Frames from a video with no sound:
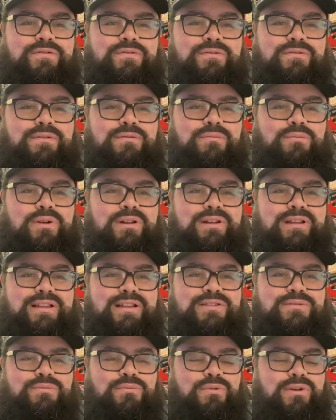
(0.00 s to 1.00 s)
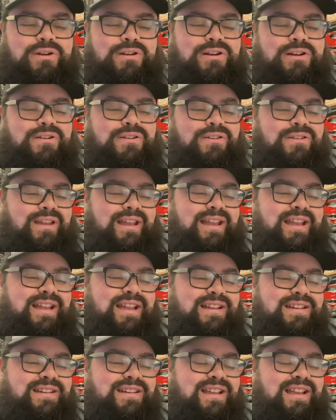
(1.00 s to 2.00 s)
Willy's
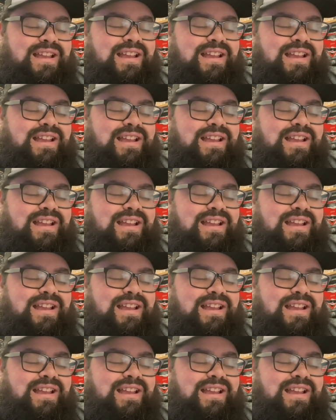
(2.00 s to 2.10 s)
Wonderland